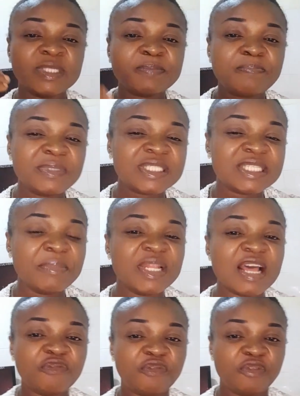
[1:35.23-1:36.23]
seminal
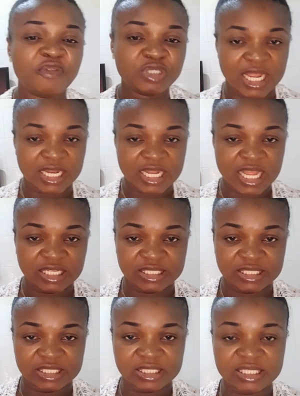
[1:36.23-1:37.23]
fluid analysis,
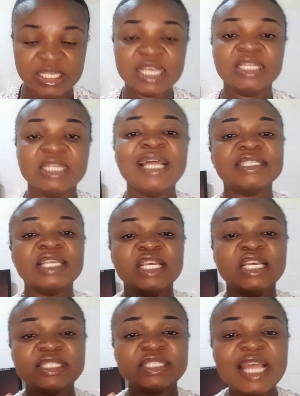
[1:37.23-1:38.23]
that is,
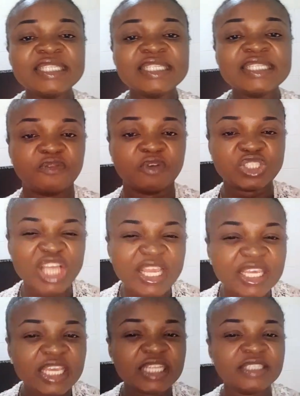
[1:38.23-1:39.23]
test for
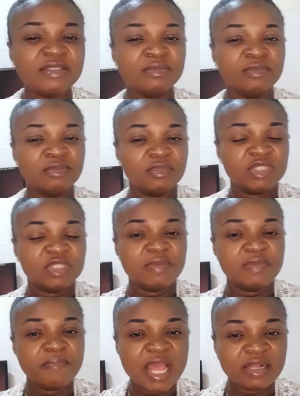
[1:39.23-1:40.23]
checking
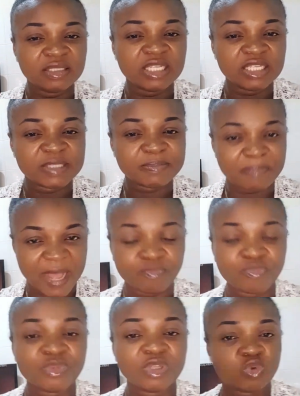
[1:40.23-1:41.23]
the sperm,
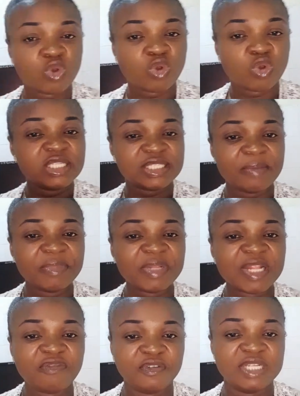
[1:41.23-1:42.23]
call it seminal
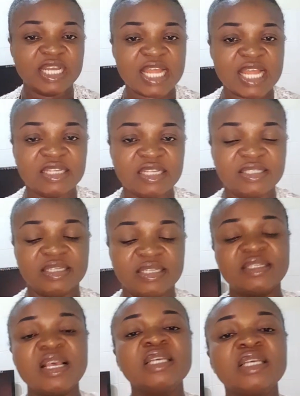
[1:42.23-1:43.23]
fluid analysis.
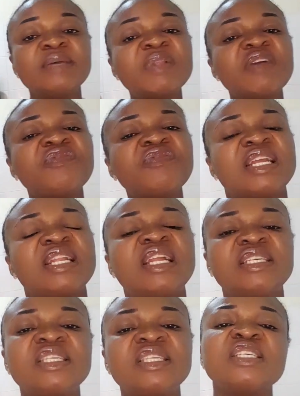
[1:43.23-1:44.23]
Seminal fluid
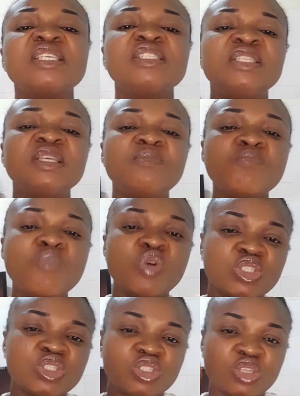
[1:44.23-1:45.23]
analysis is the
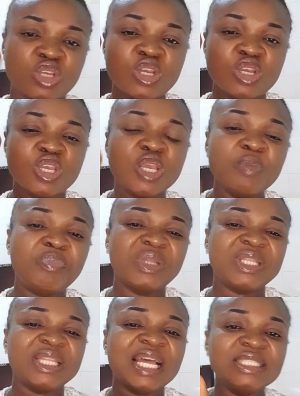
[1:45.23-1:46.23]
most
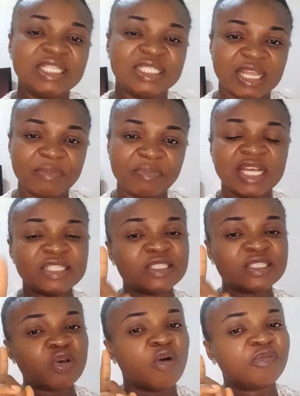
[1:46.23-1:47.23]
important determinant
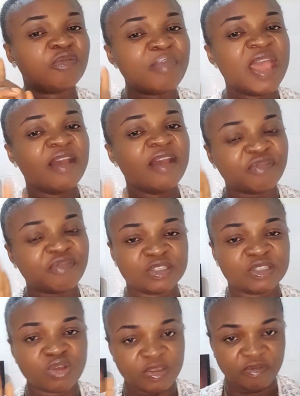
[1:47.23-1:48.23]
of male factor
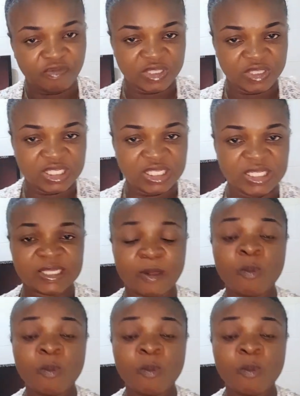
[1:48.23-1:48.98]
infertility.